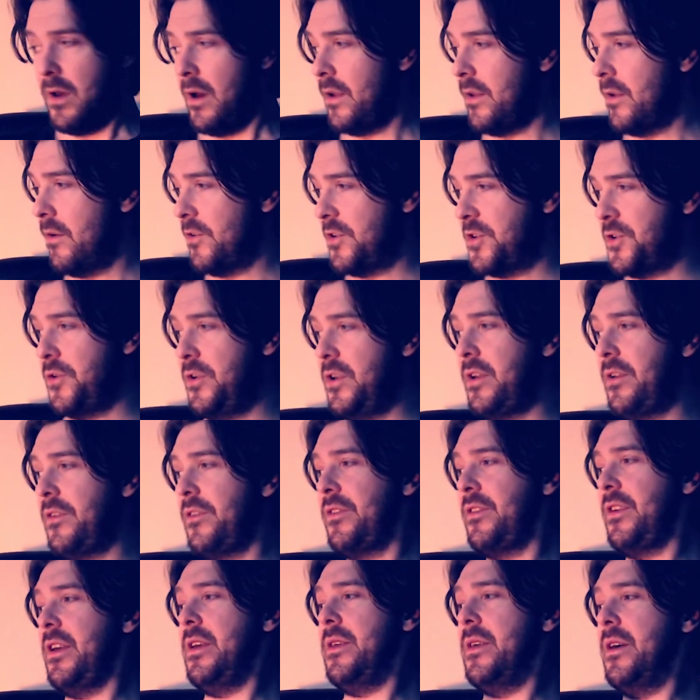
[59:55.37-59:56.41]
I'm not sure you can
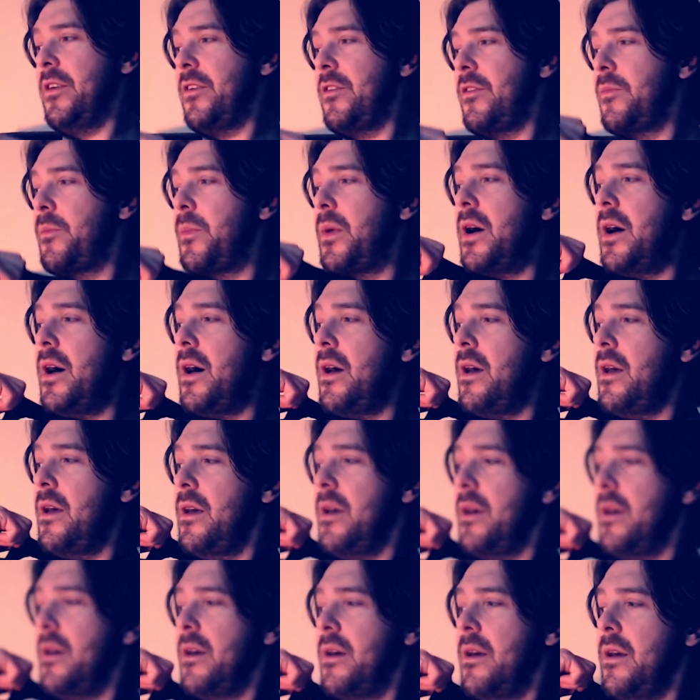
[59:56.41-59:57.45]
see this, but
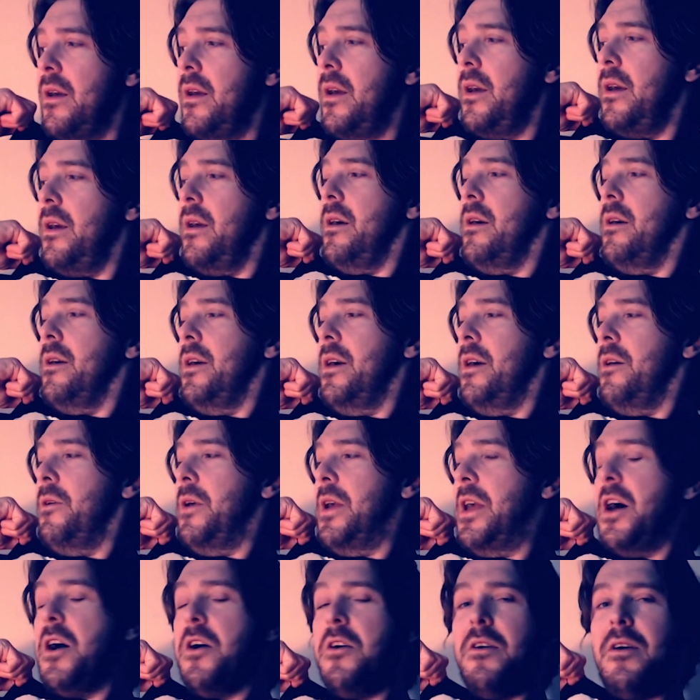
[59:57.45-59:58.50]
There
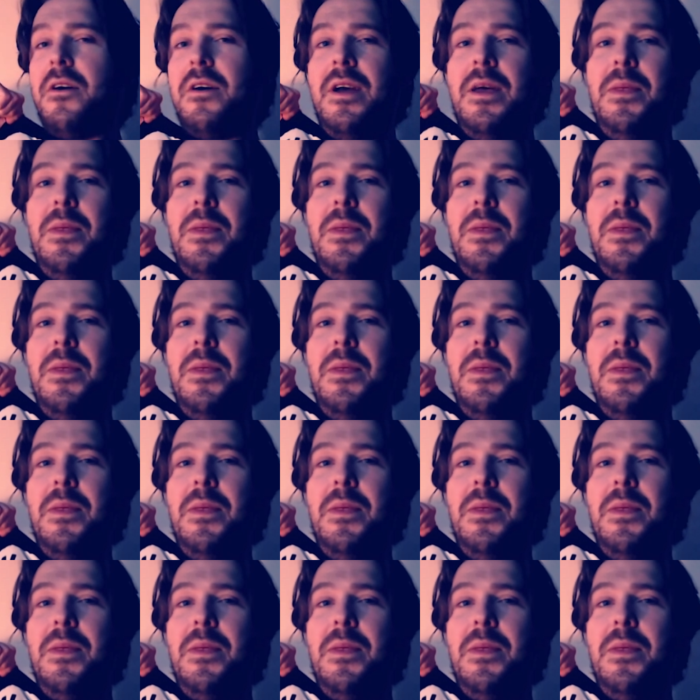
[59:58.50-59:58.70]
we go.